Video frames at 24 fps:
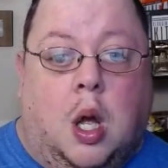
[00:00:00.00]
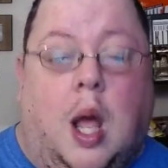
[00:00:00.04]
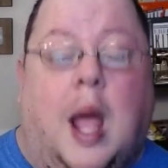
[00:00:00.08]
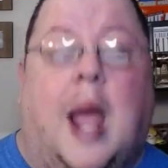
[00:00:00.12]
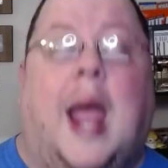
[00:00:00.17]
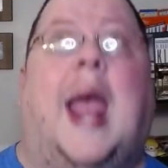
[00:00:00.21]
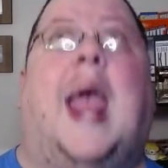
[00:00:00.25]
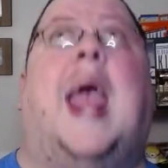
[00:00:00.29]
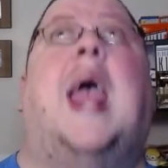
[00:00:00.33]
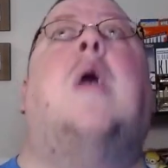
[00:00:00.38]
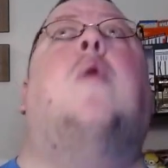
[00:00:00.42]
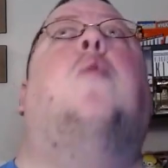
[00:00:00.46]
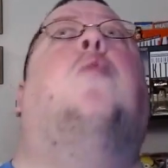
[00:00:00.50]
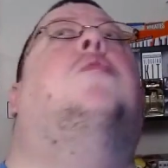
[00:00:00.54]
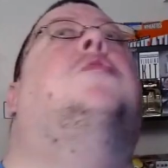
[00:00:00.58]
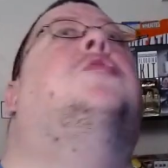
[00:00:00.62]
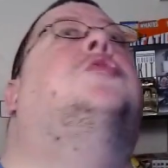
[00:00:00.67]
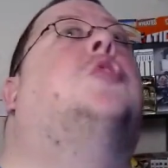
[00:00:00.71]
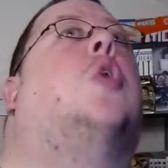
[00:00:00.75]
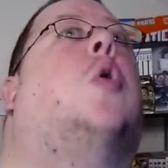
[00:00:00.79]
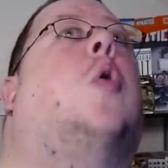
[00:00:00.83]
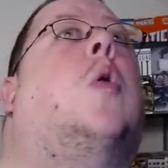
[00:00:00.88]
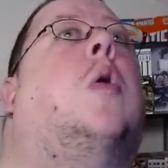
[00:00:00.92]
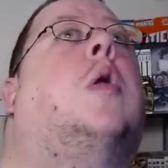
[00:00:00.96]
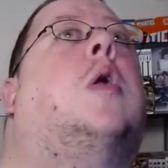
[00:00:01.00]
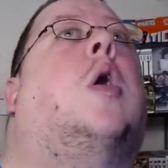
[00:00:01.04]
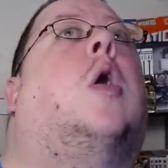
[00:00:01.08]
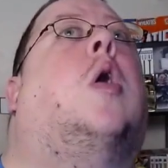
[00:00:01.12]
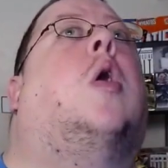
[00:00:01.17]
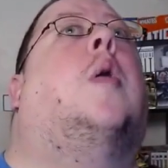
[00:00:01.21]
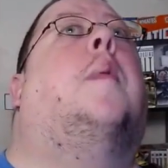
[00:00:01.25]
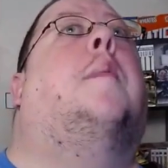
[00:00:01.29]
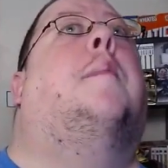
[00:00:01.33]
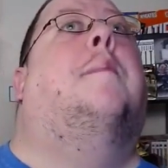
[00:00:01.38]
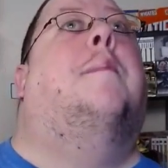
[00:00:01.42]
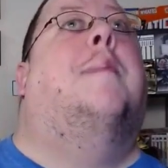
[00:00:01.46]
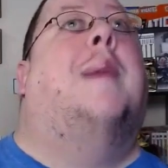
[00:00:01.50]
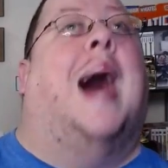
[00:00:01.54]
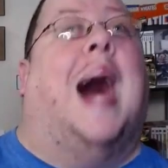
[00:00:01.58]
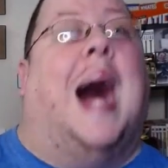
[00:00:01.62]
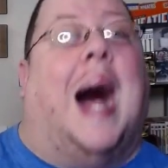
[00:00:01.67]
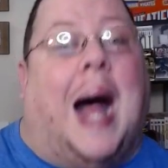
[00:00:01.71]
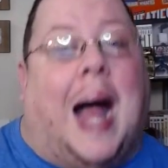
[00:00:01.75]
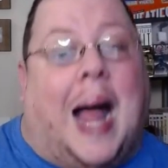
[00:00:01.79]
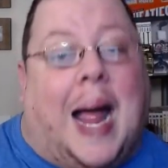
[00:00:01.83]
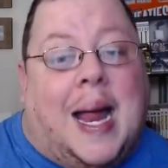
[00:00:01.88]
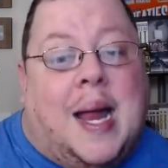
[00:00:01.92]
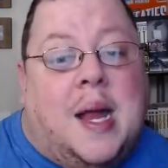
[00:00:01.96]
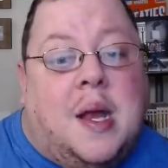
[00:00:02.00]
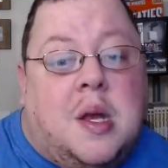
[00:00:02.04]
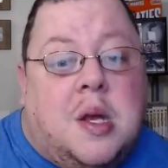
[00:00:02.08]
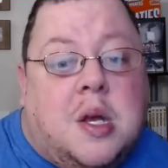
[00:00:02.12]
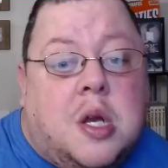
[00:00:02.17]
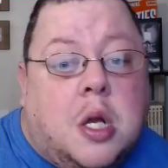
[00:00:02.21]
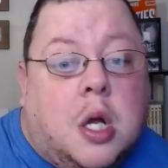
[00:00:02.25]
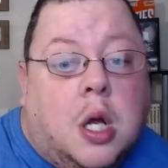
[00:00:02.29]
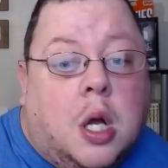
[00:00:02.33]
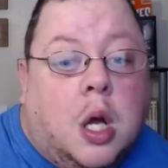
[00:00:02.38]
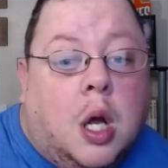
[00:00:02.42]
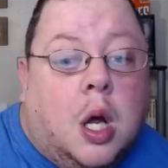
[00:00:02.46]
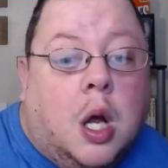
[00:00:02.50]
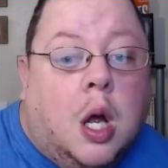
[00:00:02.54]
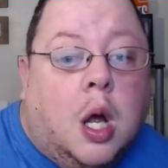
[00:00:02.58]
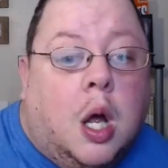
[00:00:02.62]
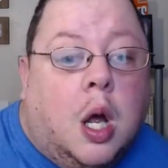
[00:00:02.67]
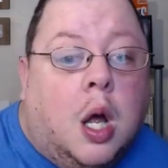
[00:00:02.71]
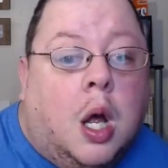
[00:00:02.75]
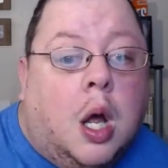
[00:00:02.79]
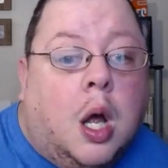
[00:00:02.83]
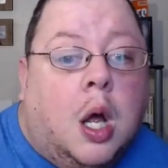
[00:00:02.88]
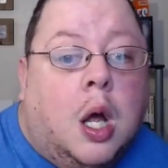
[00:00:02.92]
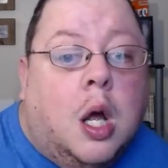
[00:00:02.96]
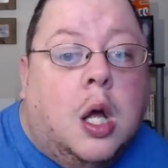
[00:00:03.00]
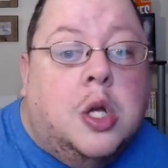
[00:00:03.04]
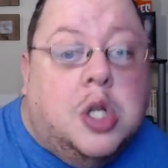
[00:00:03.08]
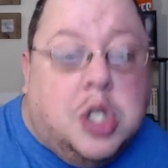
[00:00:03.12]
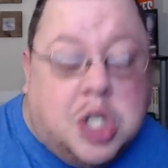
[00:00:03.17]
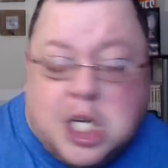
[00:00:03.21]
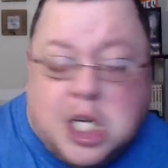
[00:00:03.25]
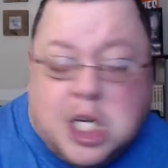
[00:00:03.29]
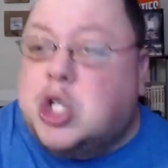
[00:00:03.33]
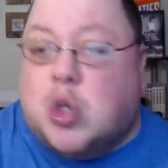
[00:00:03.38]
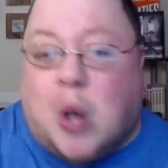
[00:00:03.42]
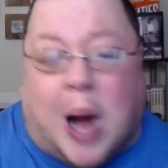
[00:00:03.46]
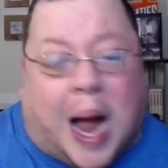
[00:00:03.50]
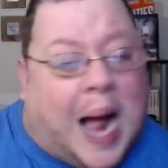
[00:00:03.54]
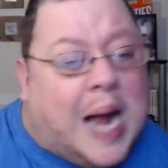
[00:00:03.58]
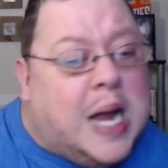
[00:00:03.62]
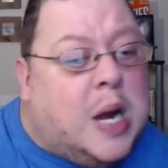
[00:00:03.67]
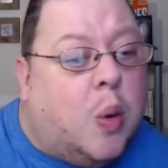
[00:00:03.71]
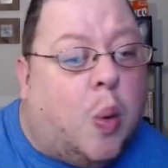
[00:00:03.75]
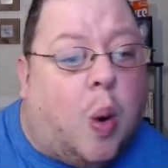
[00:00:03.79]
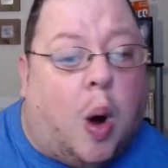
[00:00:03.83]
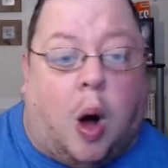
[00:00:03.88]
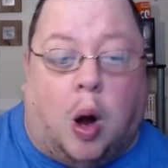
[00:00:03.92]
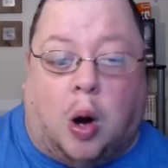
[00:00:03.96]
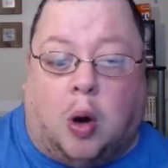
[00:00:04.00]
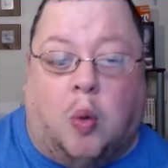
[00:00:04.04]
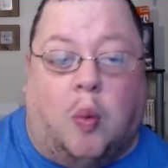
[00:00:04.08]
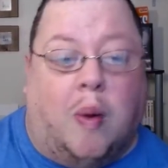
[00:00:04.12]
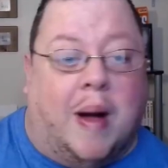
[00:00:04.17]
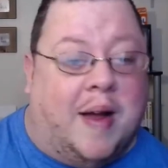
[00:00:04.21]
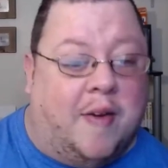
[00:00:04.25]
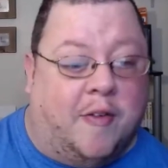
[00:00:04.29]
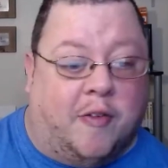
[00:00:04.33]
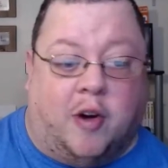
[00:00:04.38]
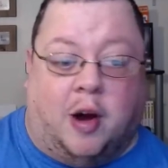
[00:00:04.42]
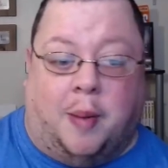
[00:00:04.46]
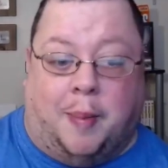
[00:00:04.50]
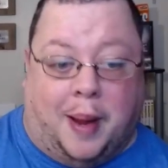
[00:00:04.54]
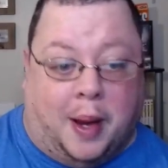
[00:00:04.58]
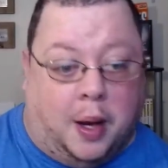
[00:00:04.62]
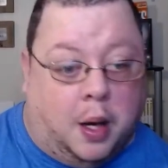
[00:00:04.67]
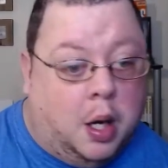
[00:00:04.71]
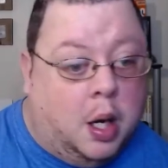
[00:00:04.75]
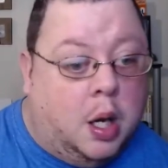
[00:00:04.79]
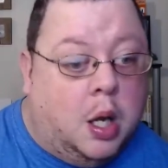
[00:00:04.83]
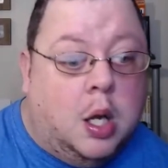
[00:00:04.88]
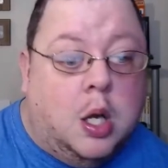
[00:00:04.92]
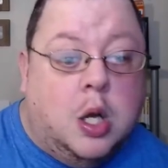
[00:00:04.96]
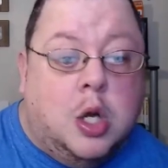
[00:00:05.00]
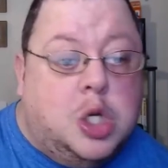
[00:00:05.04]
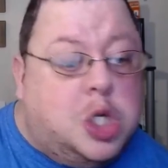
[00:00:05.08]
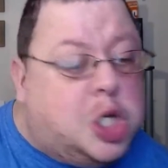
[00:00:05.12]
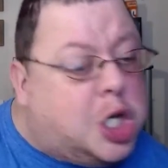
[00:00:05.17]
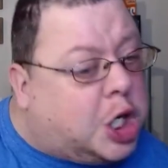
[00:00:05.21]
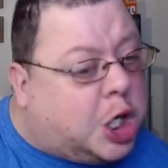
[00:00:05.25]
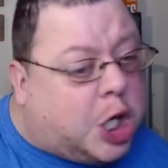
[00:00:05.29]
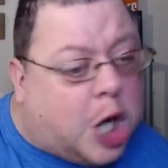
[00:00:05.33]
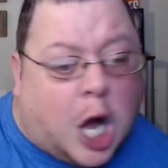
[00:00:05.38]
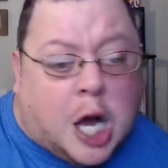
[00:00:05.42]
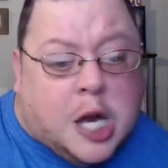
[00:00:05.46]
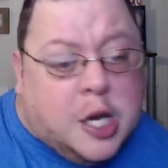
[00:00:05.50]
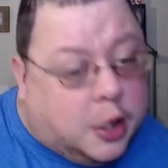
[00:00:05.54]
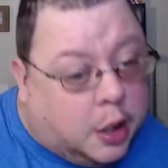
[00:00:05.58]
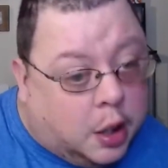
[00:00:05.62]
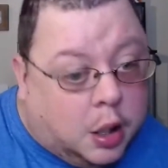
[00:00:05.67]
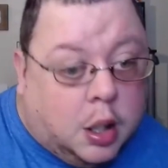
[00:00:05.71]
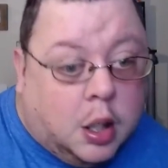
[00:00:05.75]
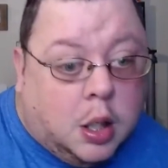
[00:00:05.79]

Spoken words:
It was on her mind. She tried to walk away from it. She couldn't.